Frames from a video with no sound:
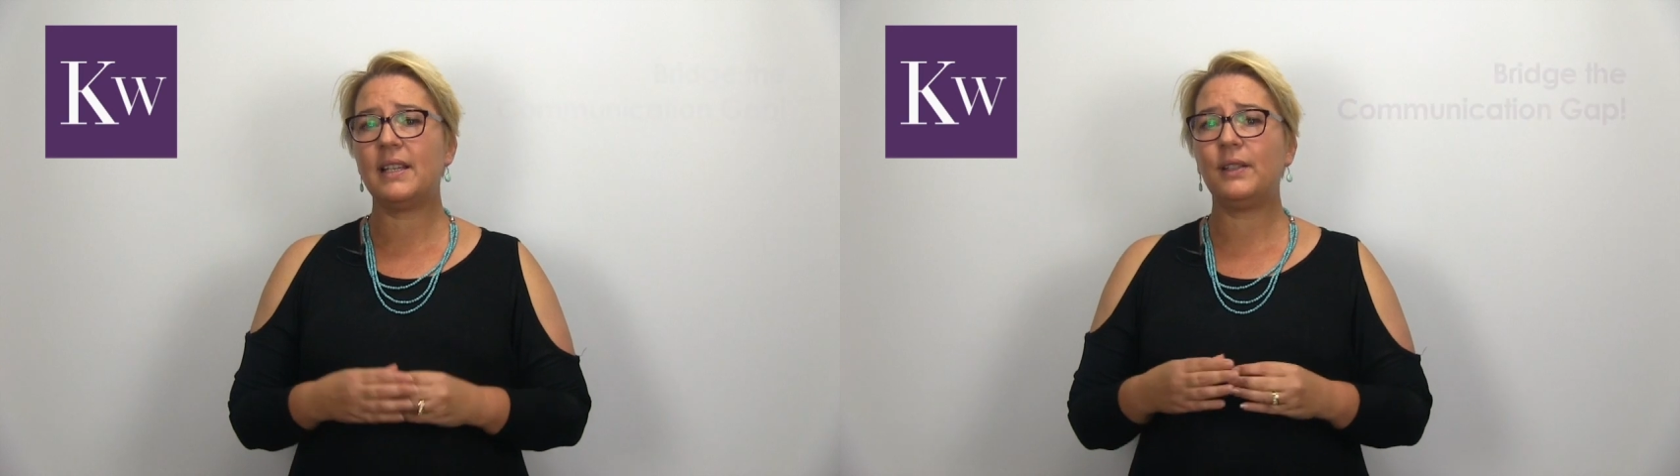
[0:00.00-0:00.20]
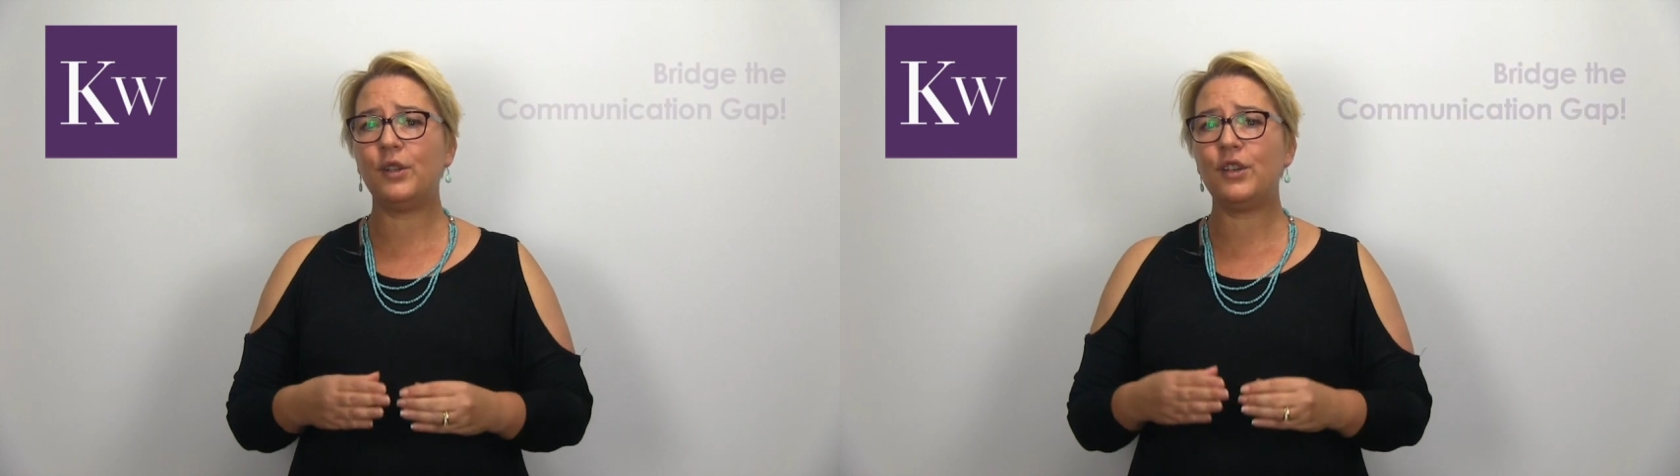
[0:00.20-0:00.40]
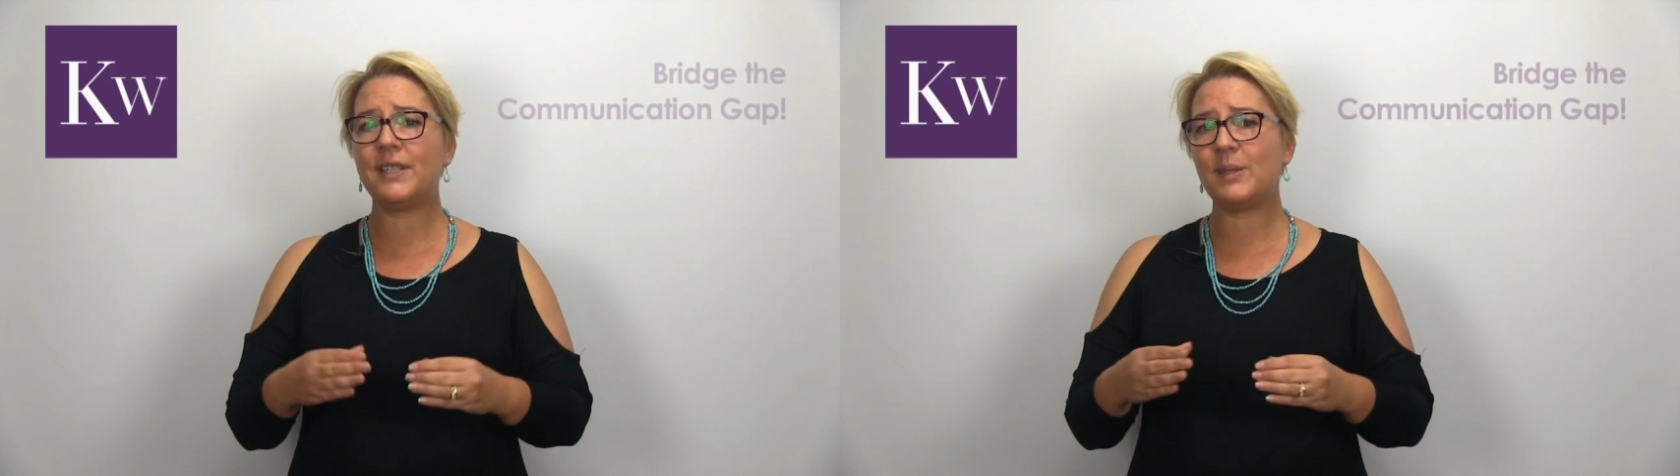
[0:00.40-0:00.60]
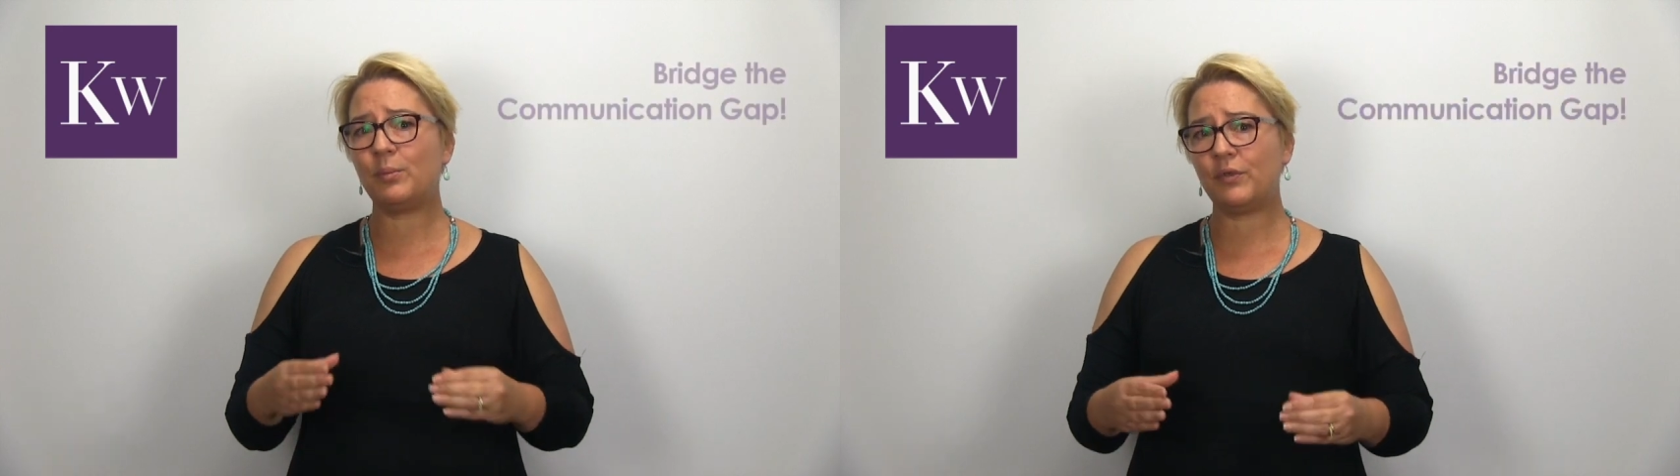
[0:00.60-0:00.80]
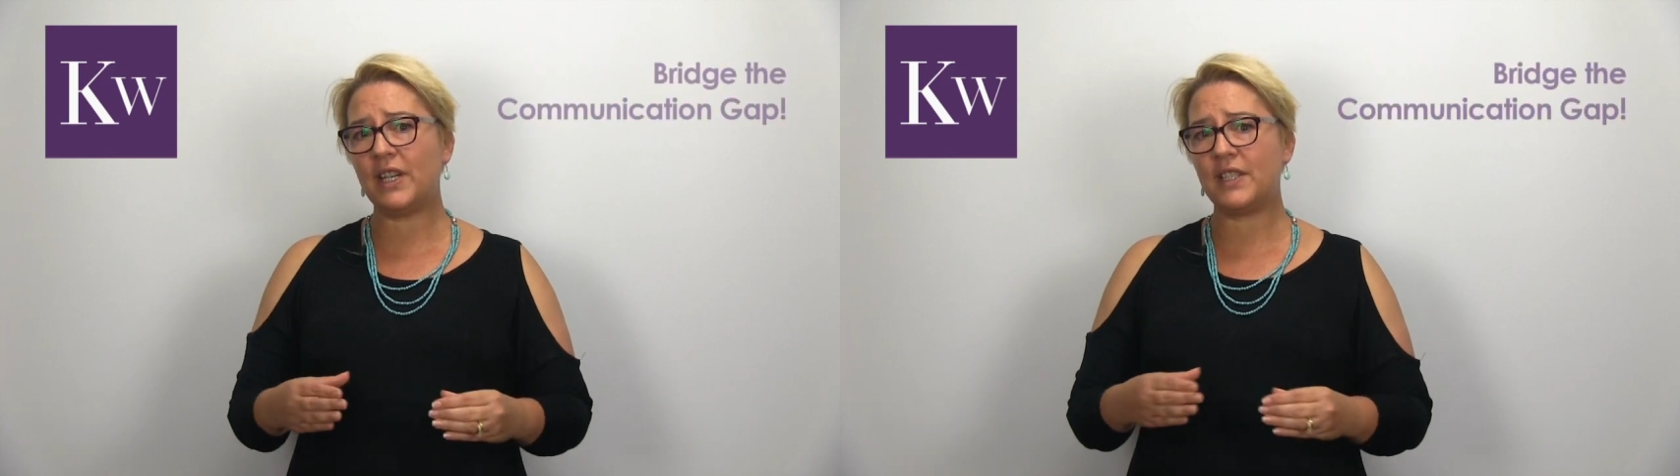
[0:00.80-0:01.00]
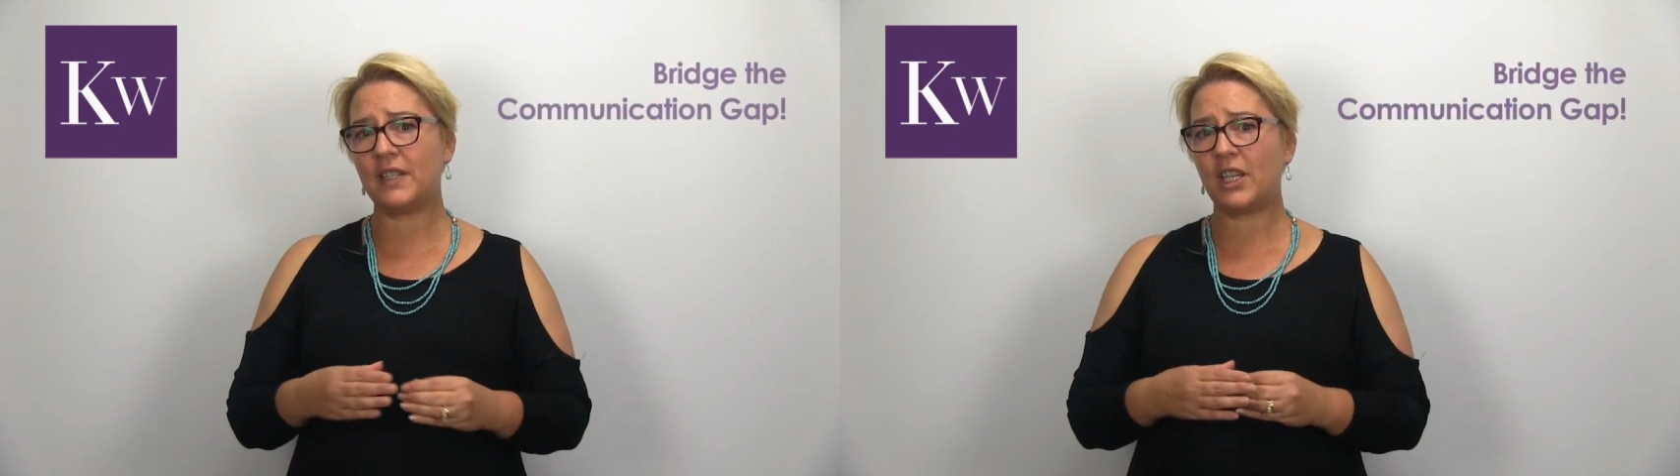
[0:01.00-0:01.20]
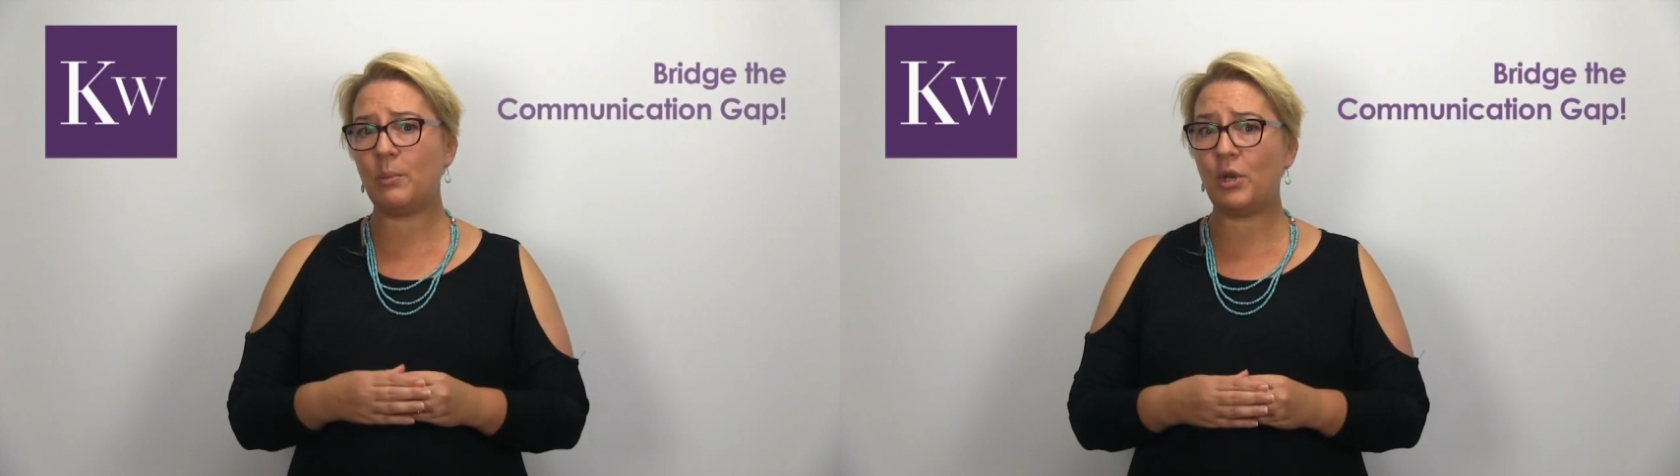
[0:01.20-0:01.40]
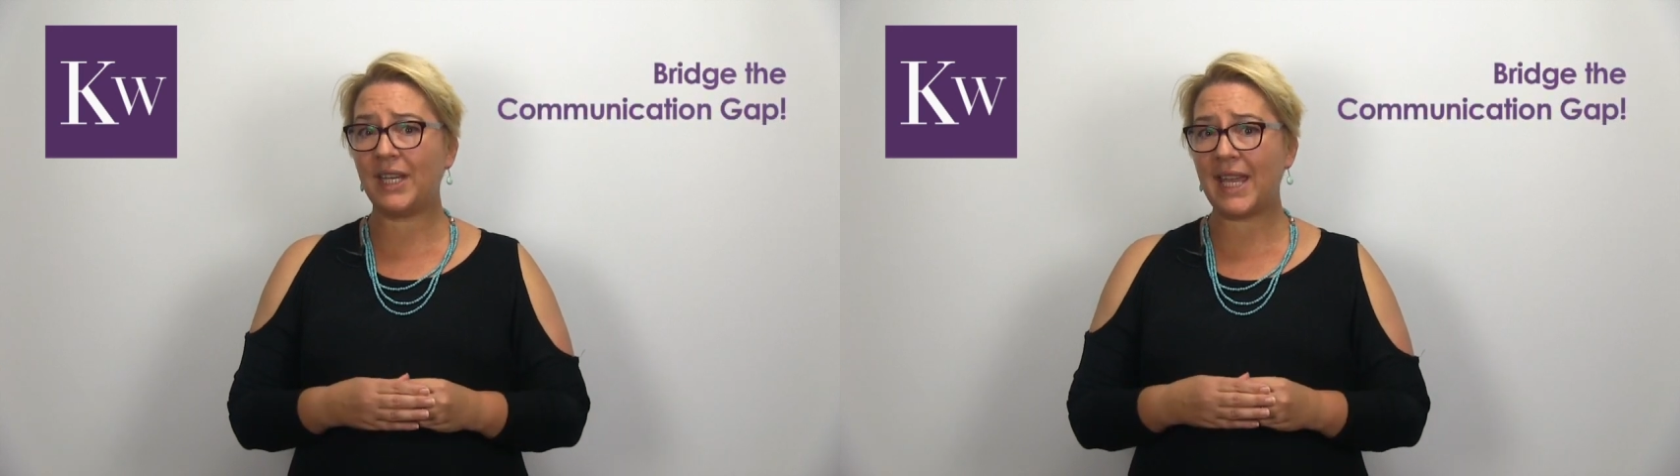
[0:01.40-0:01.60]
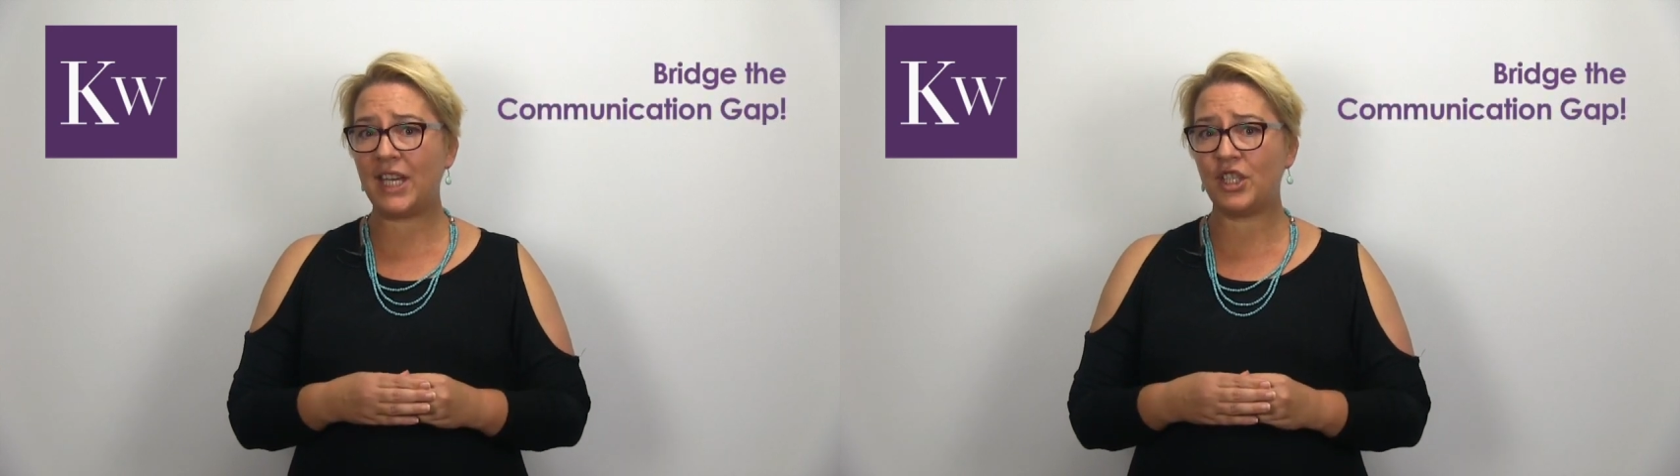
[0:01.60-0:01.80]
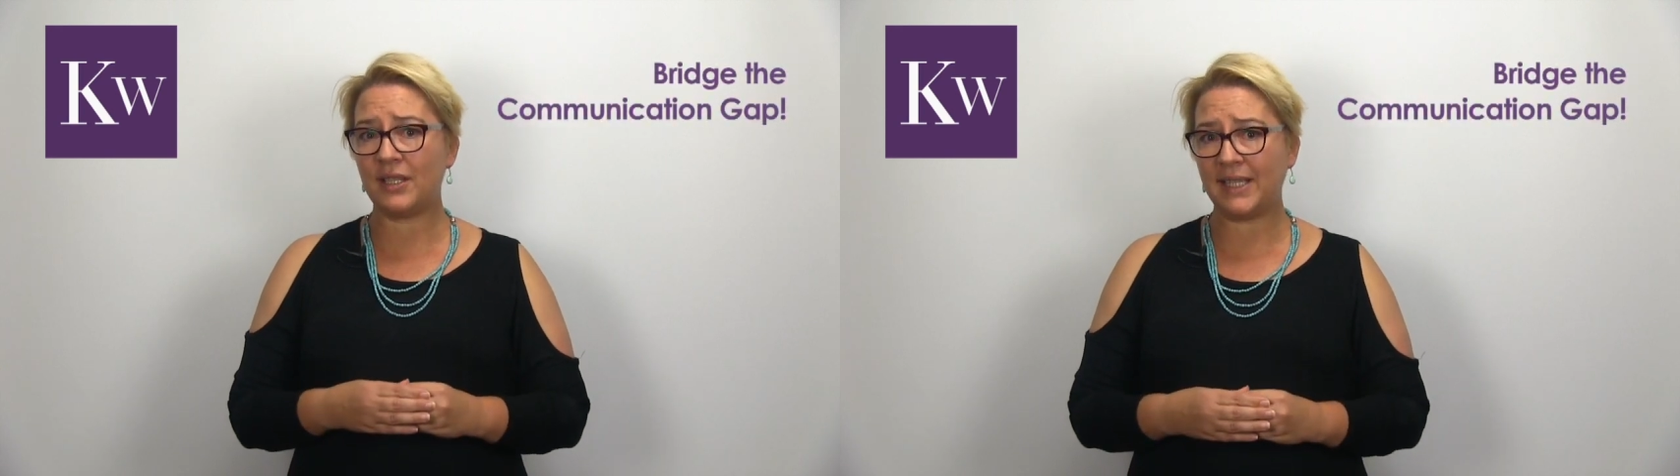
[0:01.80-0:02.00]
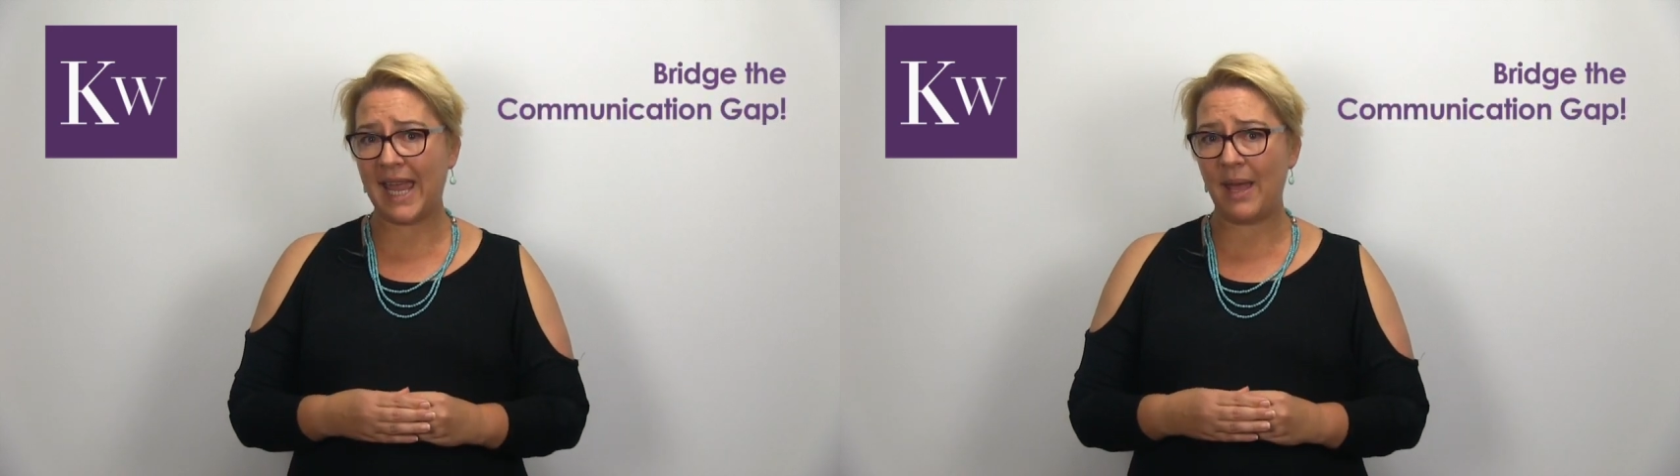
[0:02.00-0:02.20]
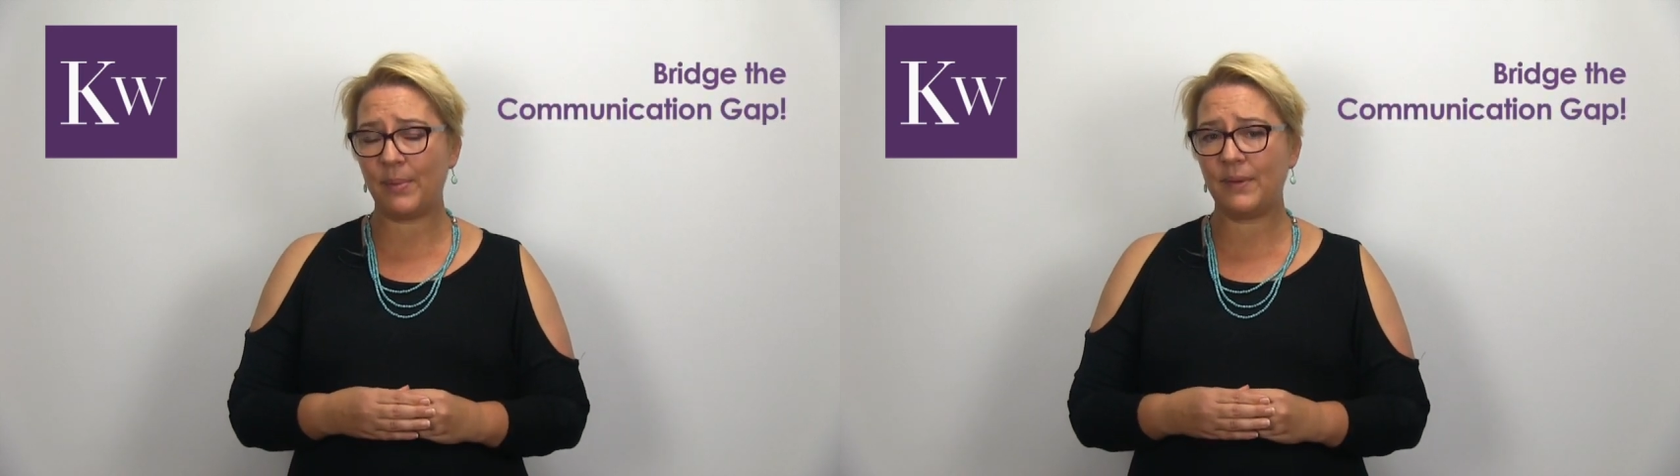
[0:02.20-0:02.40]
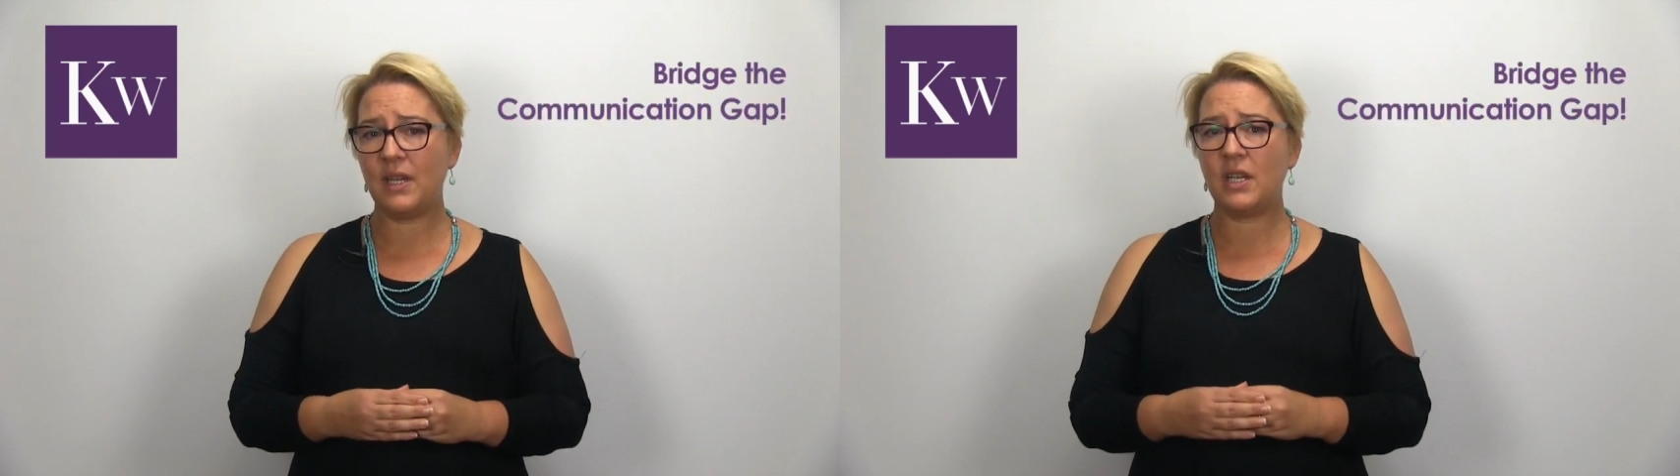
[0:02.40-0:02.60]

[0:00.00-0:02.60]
Learn to bridge the communication gap,